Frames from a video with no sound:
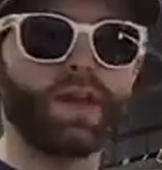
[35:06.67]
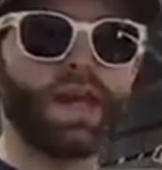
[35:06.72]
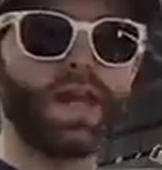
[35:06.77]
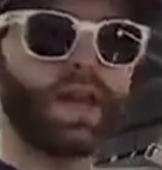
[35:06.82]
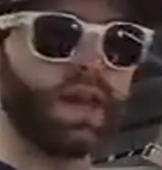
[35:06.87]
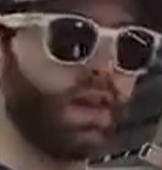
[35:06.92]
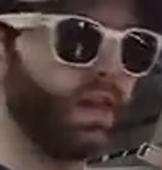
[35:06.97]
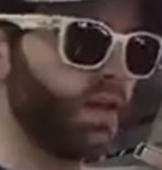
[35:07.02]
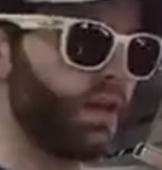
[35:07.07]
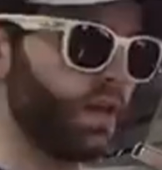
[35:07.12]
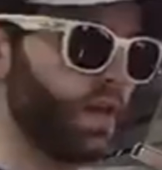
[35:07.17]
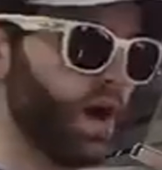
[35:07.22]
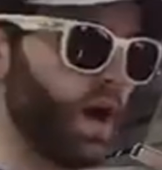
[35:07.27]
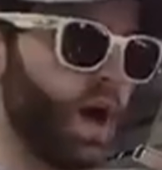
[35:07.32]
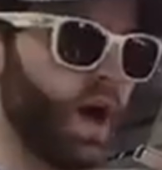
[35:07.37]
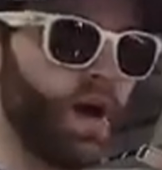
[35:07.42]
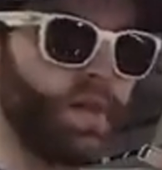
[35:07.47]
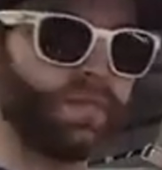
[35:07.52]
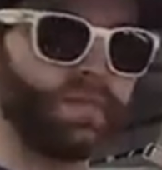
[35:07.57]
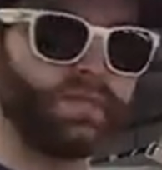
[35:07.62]
It's just one
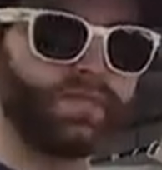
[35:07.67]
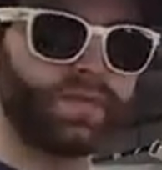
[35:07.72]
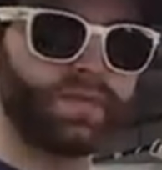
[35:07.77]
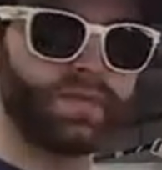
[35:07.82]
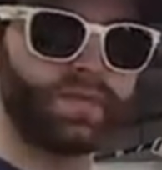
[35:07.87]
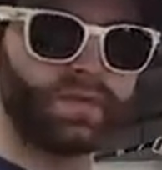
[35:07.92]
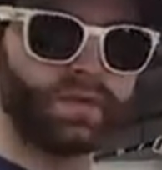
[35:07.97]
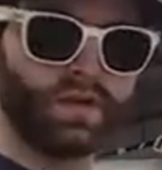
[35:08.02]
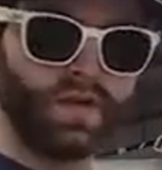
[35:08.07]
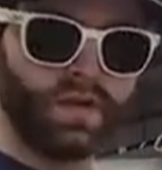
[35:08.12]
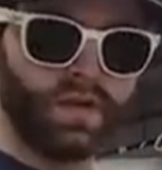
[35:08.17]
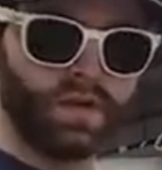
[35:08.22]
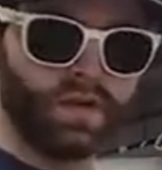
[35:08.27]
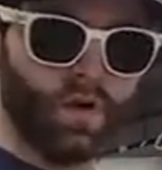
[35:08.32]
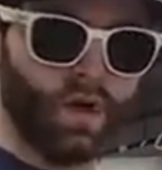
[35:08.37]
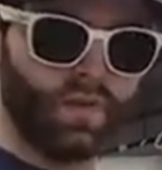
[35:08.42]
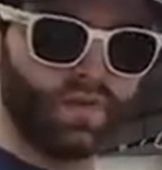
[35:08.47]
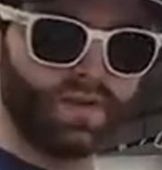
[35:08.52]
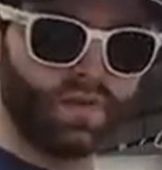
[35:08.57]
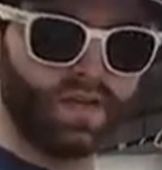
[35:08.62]
step I've
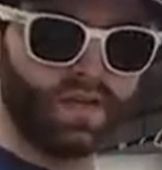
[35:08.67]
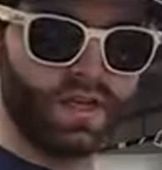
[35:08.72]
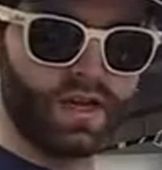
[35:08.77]
eliminated